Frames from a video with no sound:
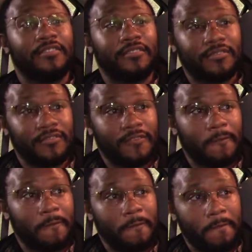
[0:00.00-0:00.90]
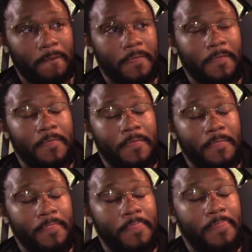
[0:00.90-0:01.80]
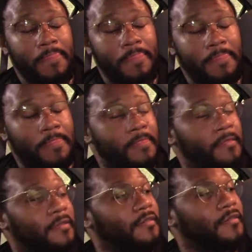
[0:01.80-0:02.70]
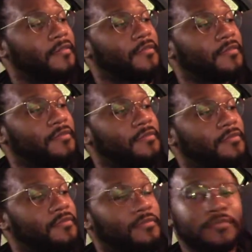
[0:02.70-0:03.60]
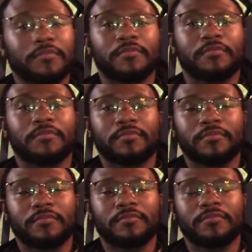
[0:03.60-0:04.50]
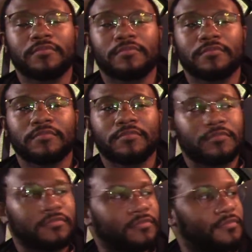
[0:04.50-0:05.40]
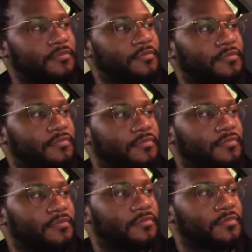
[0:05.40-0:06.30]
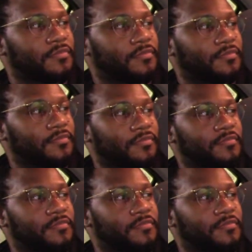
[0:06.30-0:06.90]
No words are spoken by the person on screen.